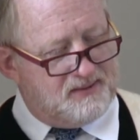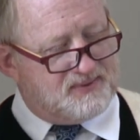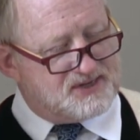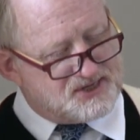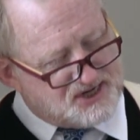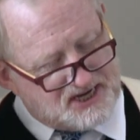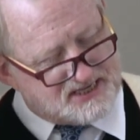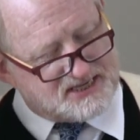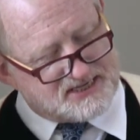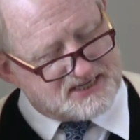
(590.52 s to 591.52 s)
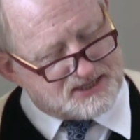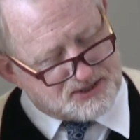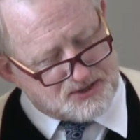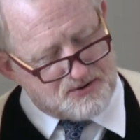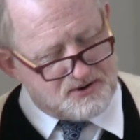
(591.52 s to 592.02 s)
But Jesus is
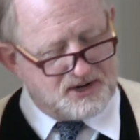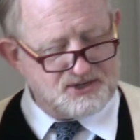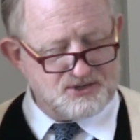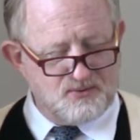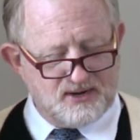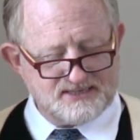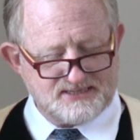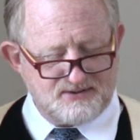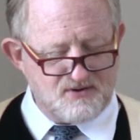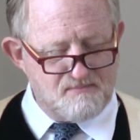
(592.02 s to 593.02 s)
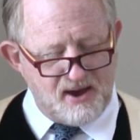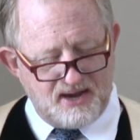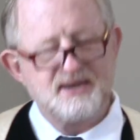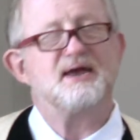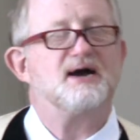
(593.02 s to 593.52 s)
turning to us and
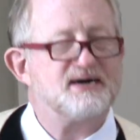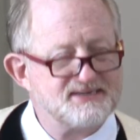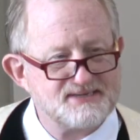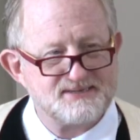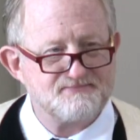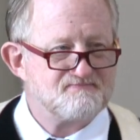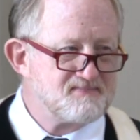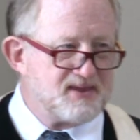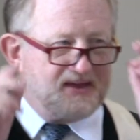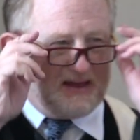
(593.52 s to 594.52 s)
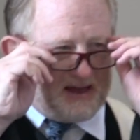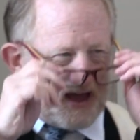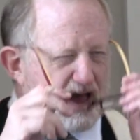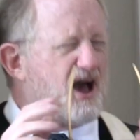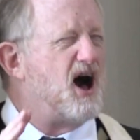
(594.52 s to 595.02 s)
reminding us,
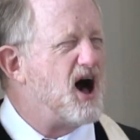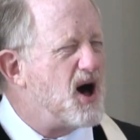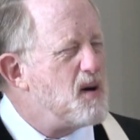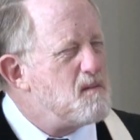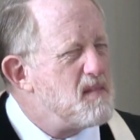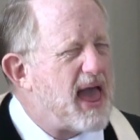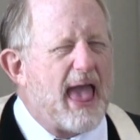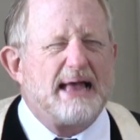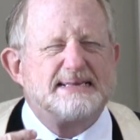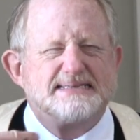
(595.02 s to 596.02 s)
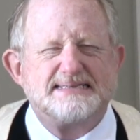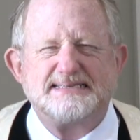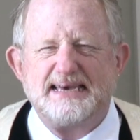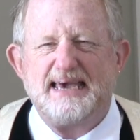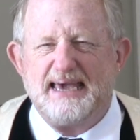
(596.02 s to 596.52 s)
come and
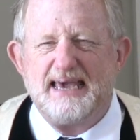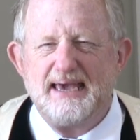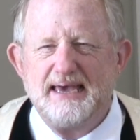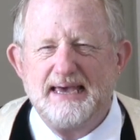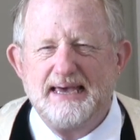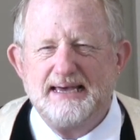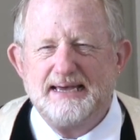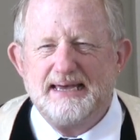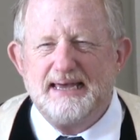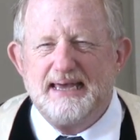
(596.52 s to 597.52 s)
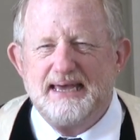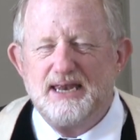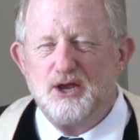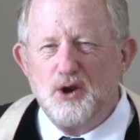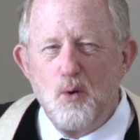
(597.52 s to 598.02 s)
see.
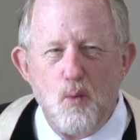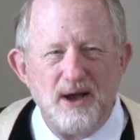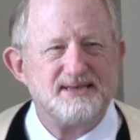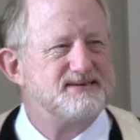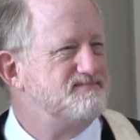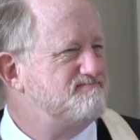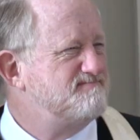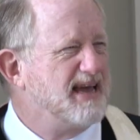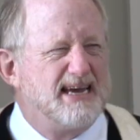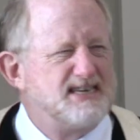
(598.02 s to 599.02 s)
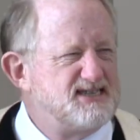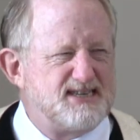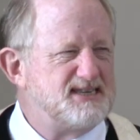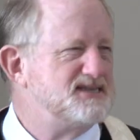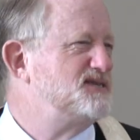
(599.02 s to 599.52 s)
And you know what?
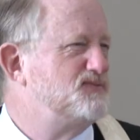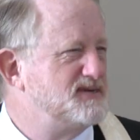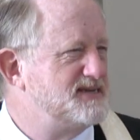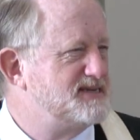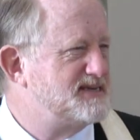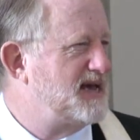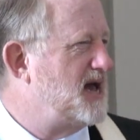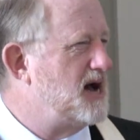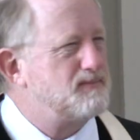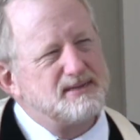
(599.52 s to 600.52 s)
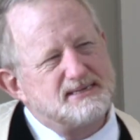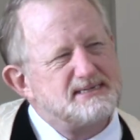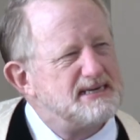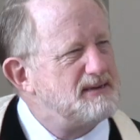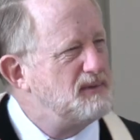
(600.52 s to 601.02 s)
Jesus wasn't saying, come and
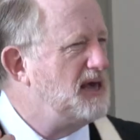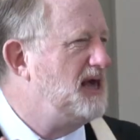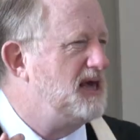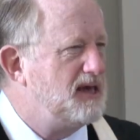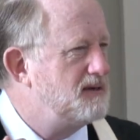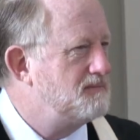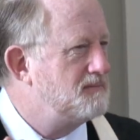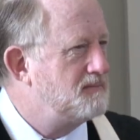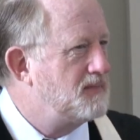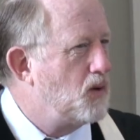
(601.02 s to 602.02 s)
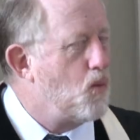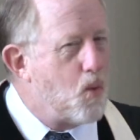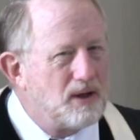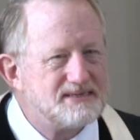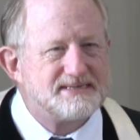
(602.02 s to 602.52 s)
see me.
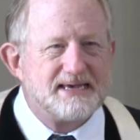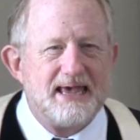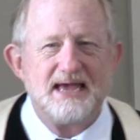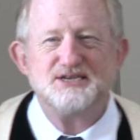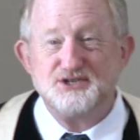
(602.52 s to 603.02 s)
Once again,